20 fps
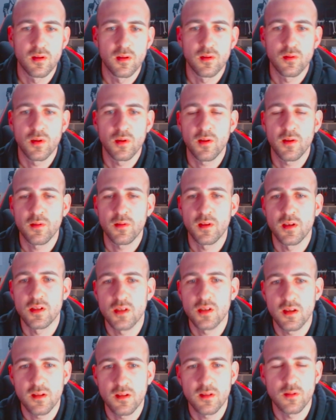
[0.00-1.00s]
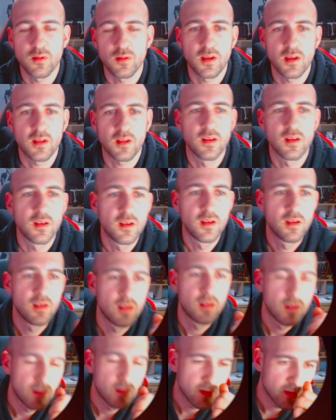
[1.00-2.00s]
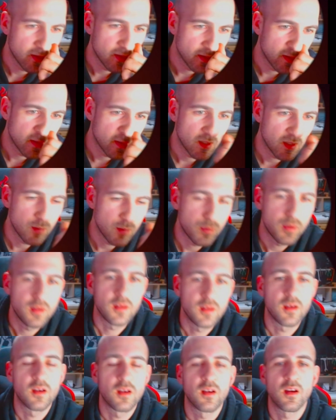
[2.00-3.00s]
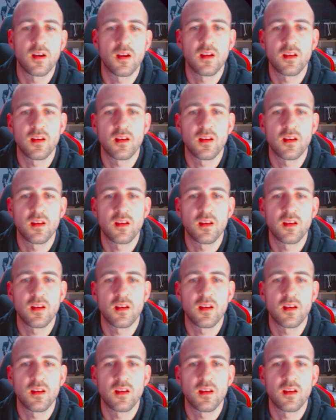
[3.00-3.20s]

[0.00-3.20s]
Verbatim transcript: you have the chance to get an API